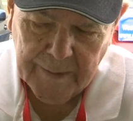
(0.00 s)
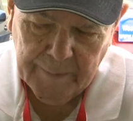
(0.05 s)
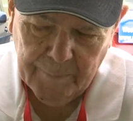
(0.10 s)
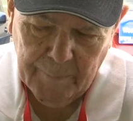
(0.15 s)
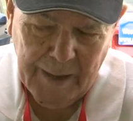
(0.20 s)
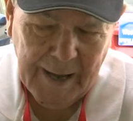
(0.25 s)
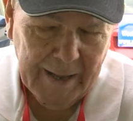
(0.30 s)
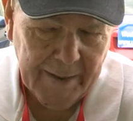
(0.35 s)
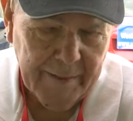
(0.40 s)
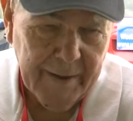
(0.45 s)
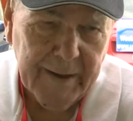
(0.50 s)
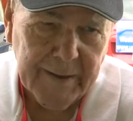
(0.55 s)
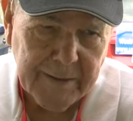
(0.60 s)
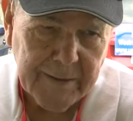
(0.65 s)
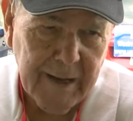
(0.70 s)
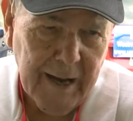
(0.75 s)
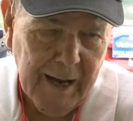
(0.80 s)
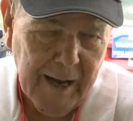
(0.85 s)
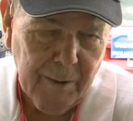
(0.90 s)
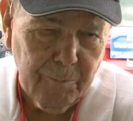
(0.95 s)
by that
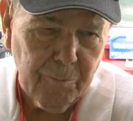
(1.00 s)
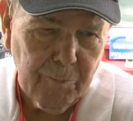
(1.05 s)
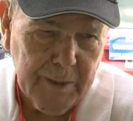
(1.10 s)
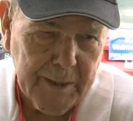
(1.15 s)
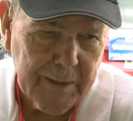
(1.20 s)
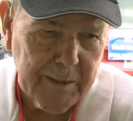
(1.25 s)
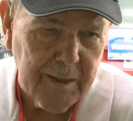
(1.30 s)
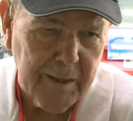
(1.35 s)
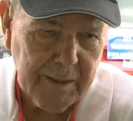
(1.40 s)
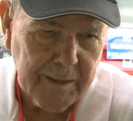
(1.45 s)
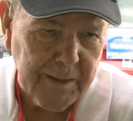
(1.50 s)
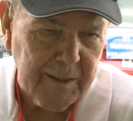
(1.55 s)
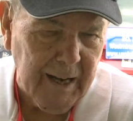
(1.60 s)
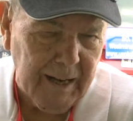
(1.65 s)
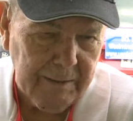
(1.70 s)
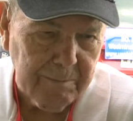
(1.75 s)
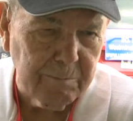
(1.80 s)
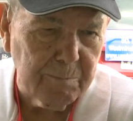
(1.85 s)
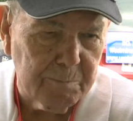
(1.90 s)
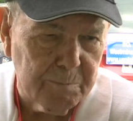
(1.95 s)
time, we done
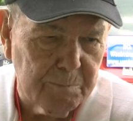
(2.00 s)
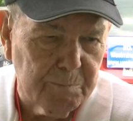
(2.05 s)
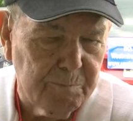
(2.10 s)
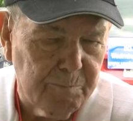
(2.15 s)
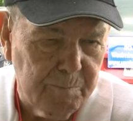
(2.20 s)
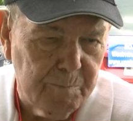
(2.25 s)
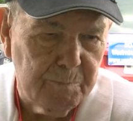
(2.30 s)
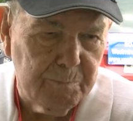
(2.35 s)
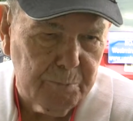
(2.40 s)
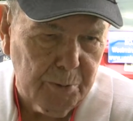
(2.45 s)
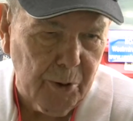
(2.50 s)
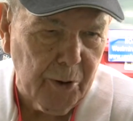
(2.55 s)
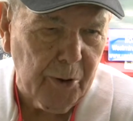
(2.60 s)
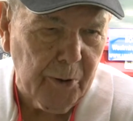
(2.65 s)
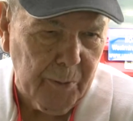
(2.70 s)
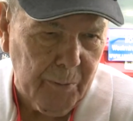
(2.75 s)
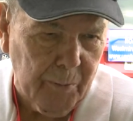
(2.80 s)
got pretty